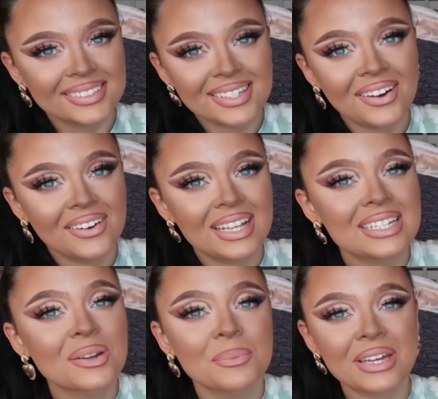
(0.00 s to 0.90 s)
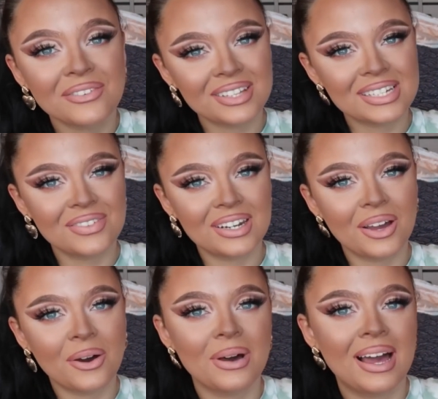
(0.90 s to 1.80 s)
so that's gonna be it for this video
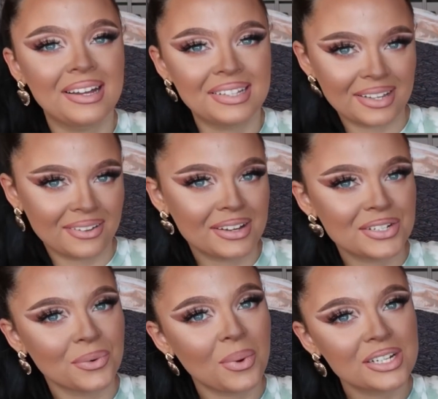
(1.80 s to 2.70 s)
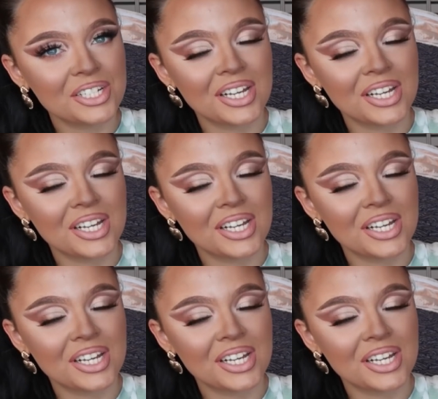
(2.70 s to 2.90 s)
and thank you guys for watching